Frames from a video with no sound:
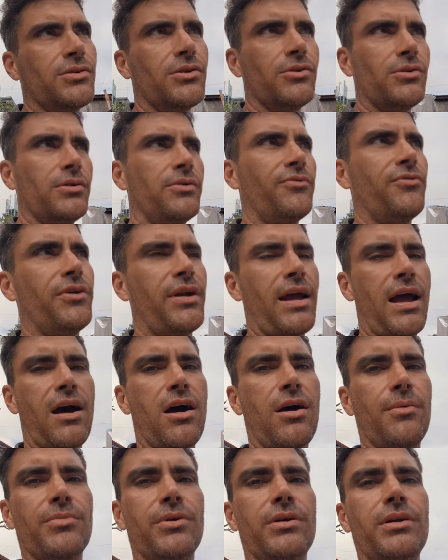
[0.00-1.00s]
So for
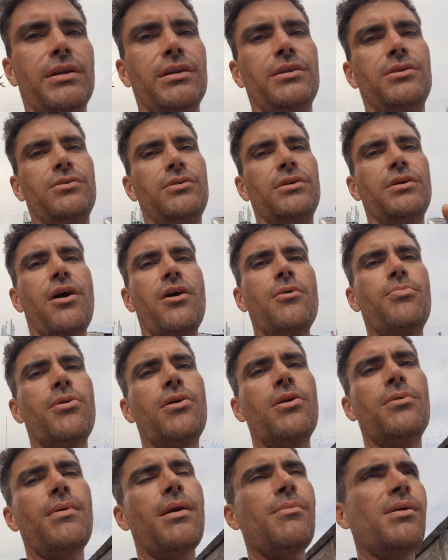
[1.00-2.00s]
now, I'm gonna do the
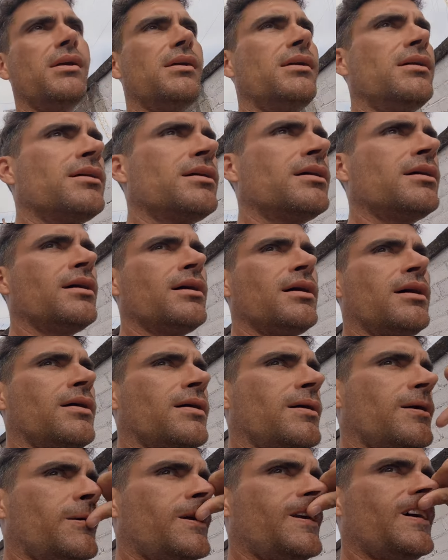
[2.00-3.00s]
GoPro. Maybe
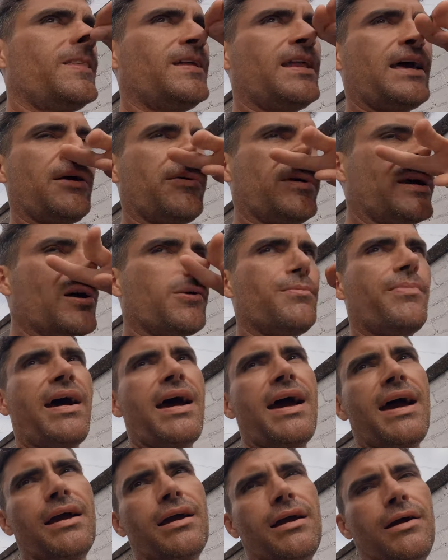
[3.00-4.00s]
on another day we go
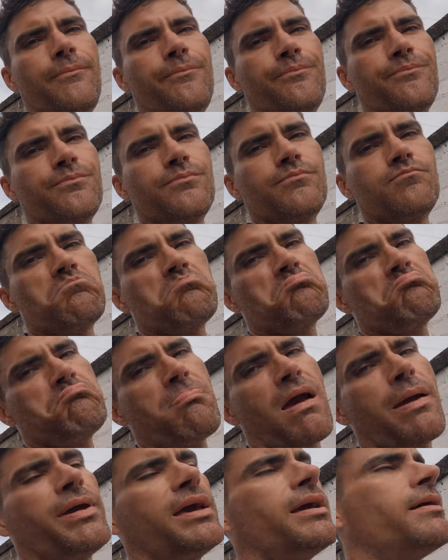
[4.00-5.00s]
back.
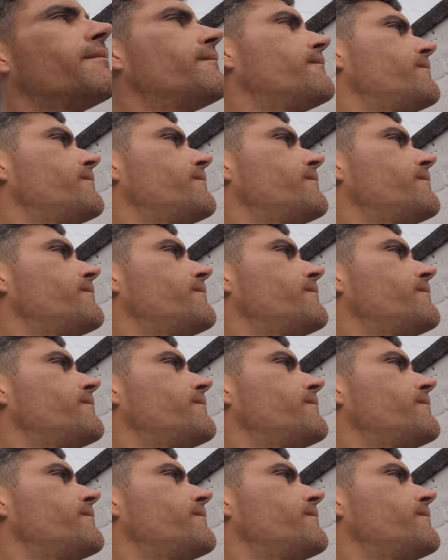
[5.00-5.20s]
Maybe.